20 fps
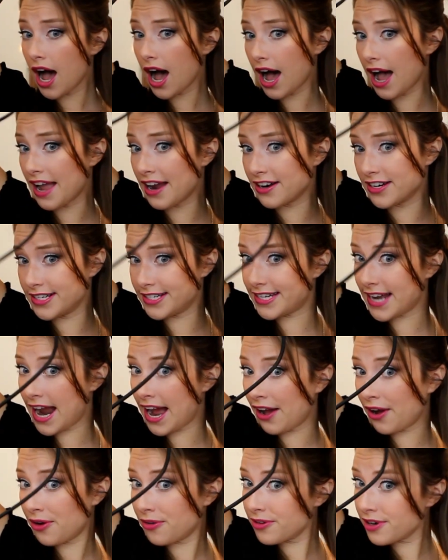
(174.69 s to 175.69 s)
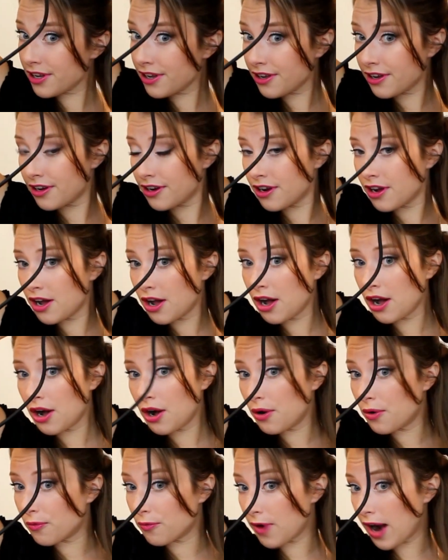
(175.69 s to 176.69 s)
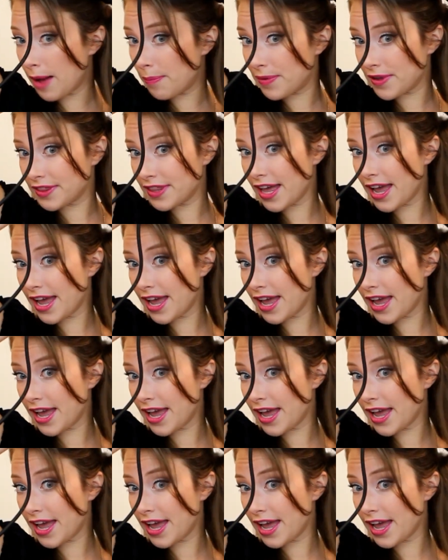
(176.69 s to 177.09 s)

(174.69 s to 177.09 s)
iron down, wrapping